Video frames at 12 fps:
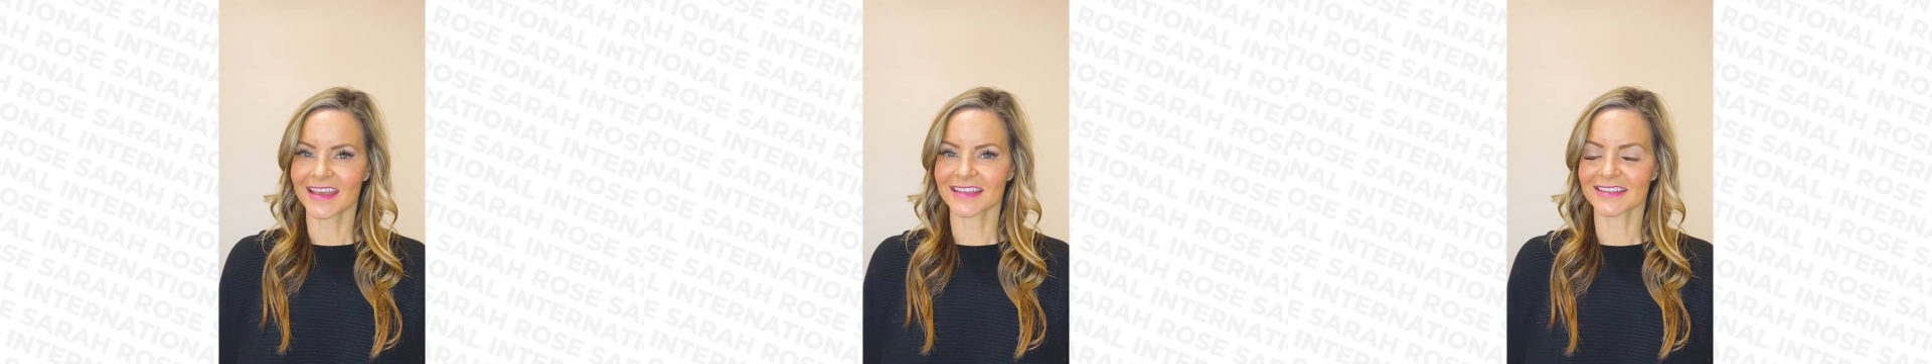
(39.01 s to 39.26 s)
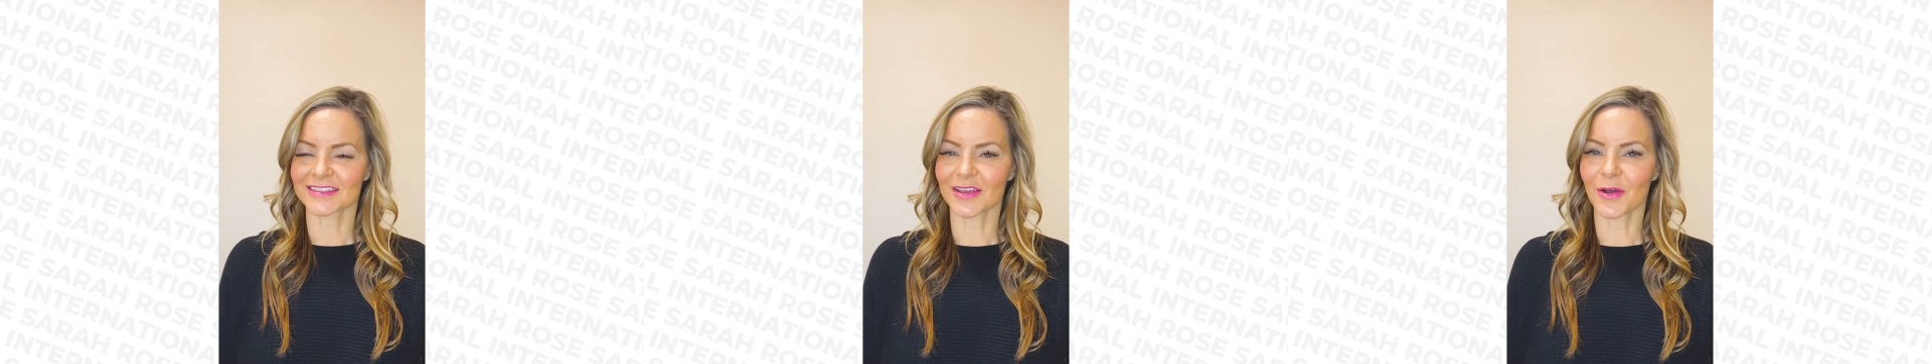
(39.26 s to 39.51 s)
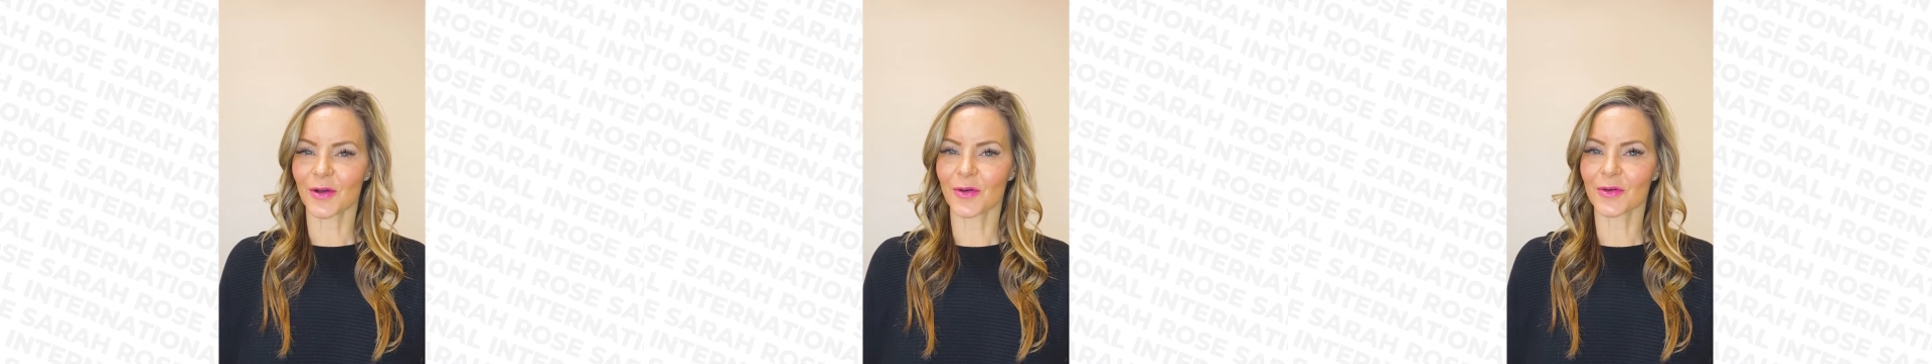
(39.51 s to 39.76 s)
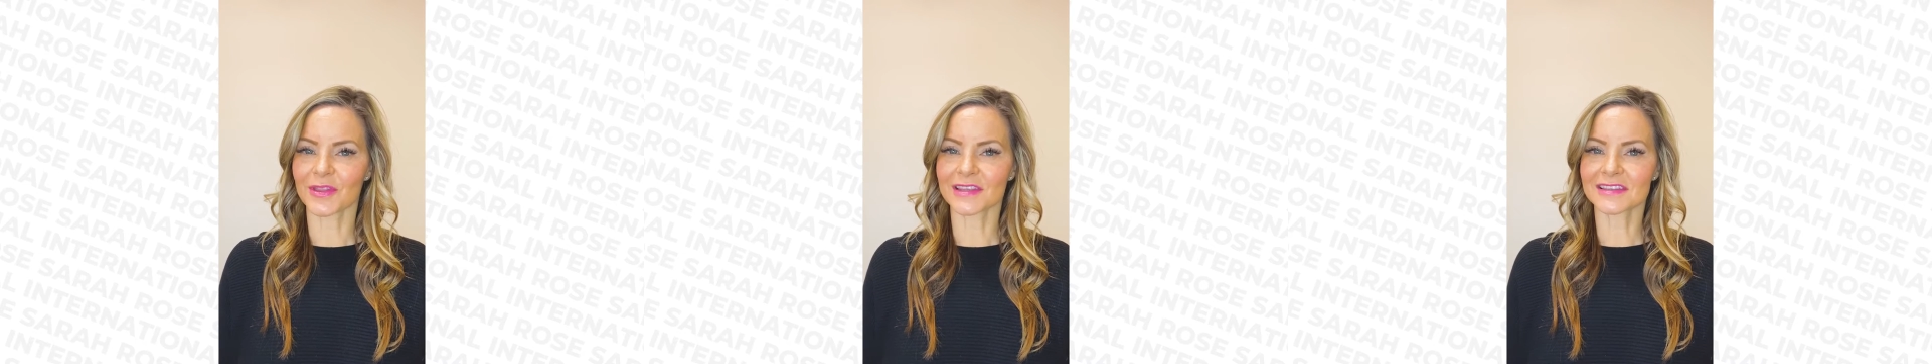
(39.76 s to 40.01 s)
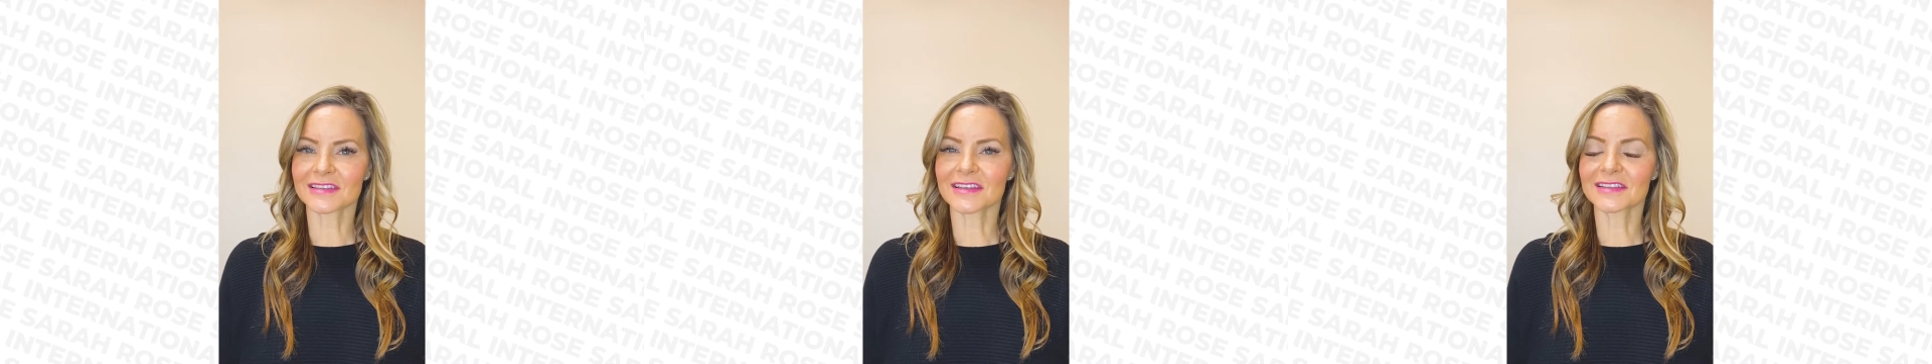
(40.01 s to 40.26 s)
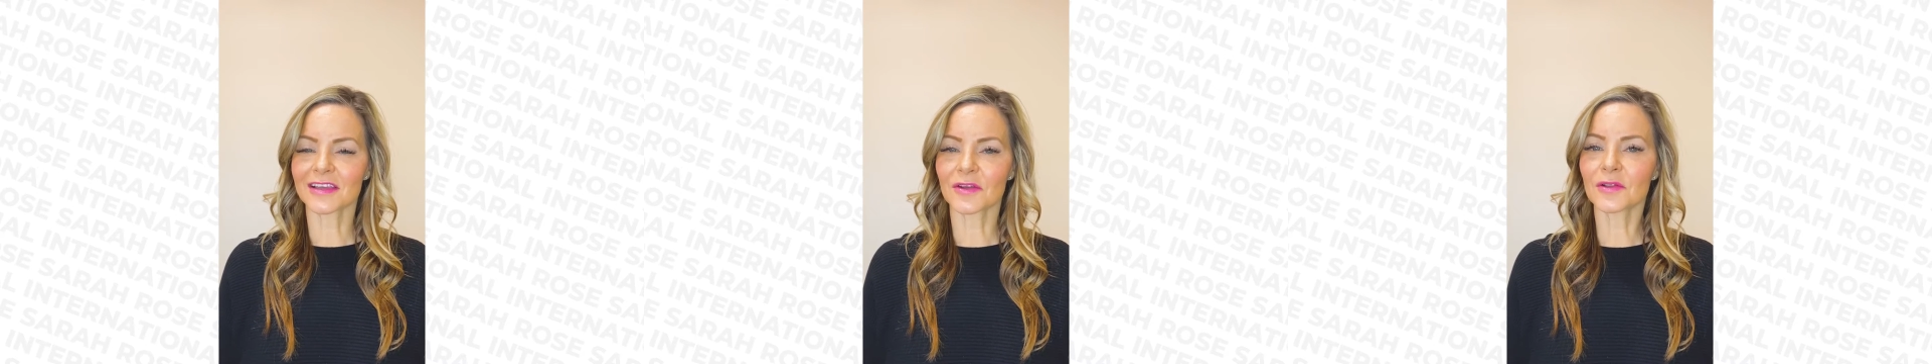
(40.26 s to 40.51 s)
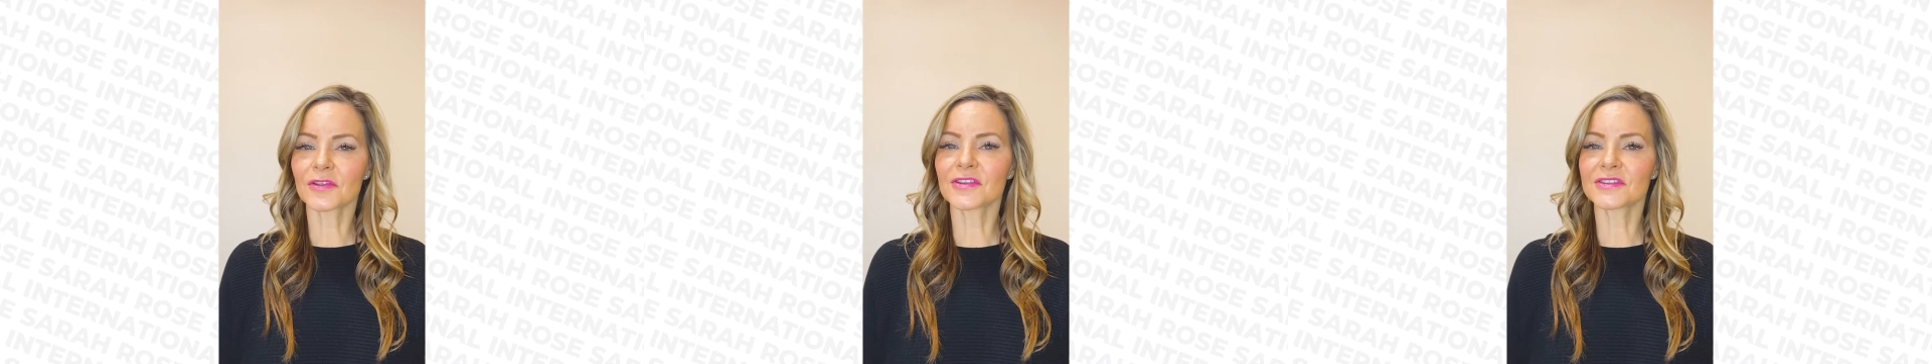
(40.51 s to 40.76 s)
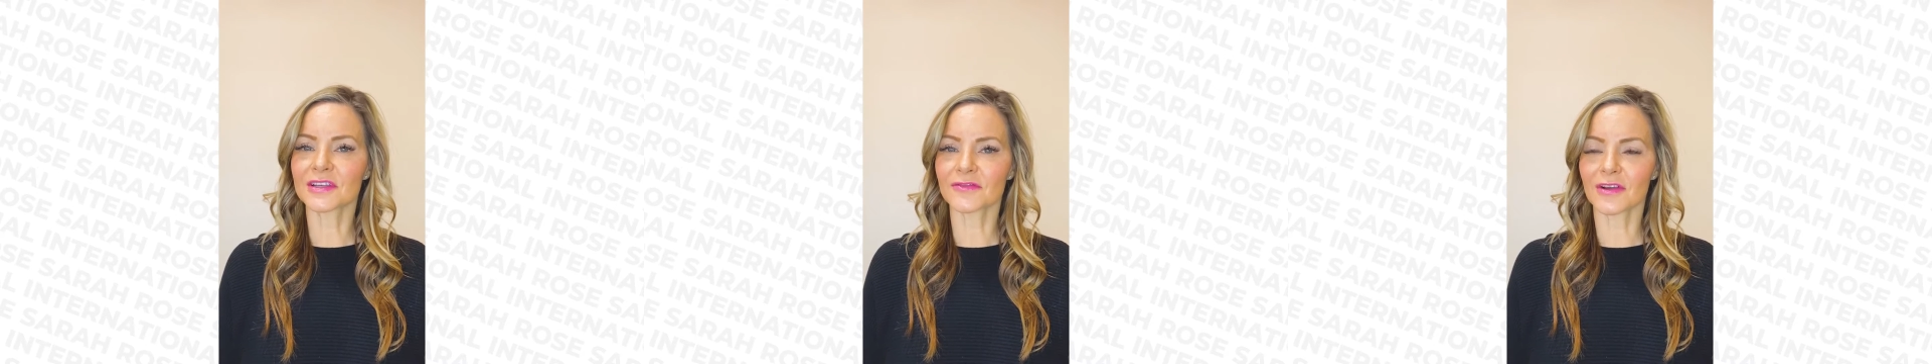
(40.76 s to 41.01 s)
So this is going to sound a little
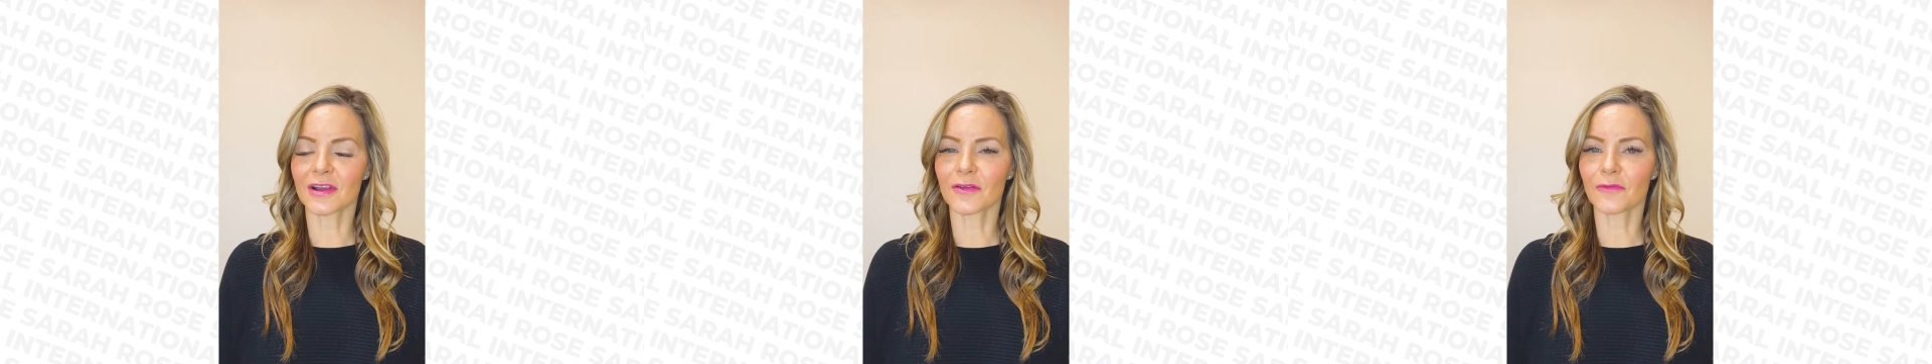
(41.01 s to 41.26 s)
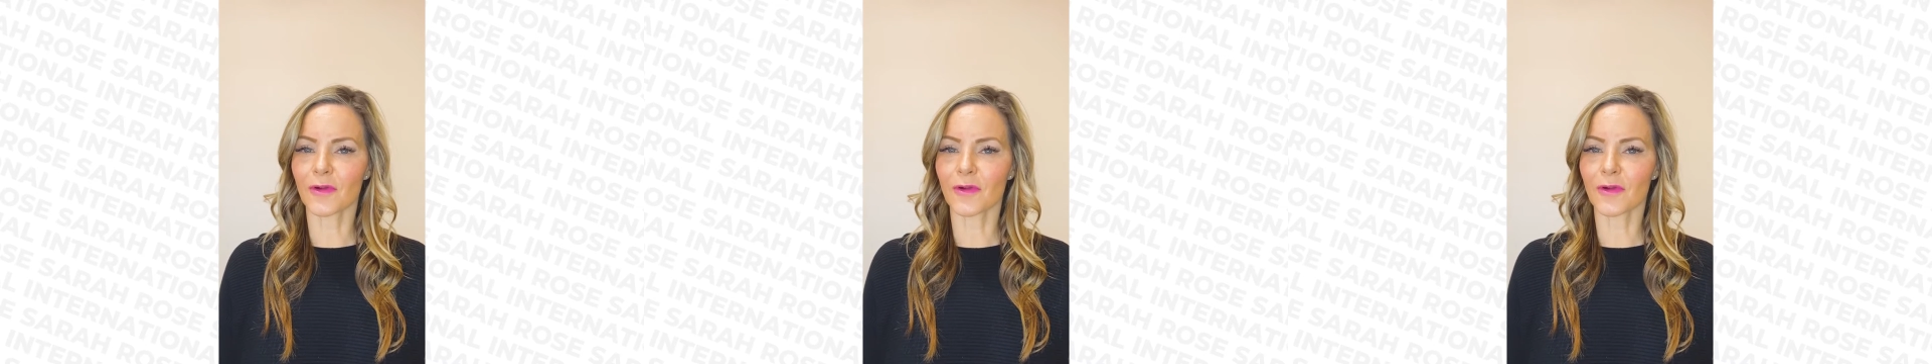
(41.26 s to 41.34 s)
different